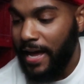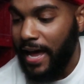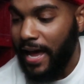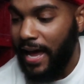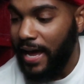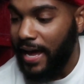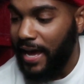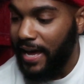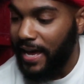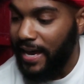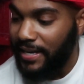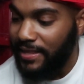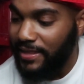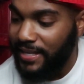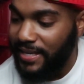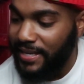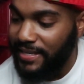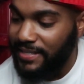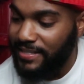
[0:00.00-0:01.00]
and
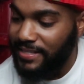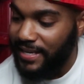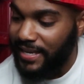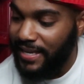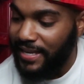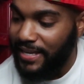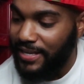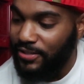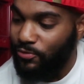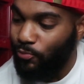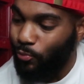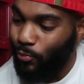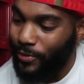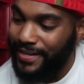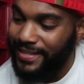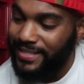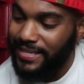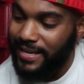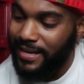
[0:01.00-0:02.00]
this is
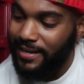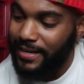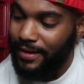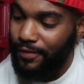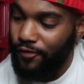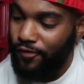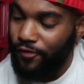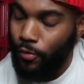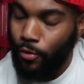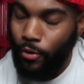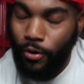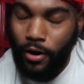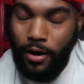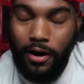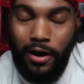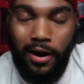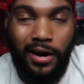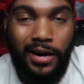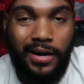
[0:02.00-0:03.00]
retailing
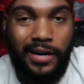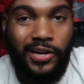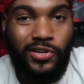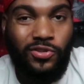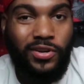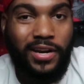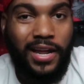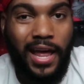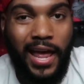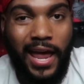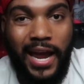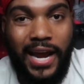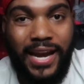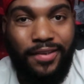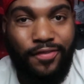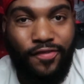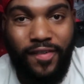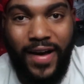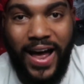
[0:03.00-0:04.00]
for
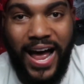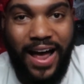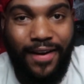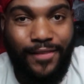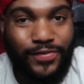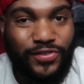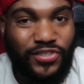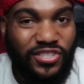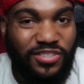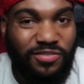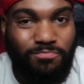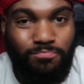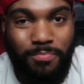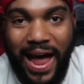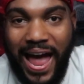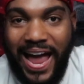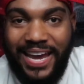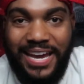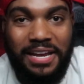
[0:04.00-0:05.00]
185
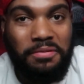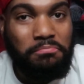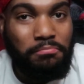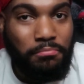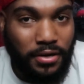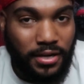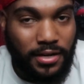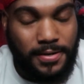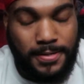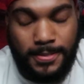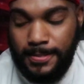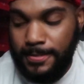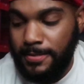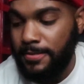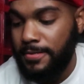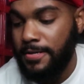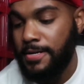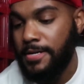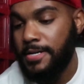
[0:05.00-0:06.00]
smacking
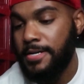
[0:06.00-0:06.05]
bucks.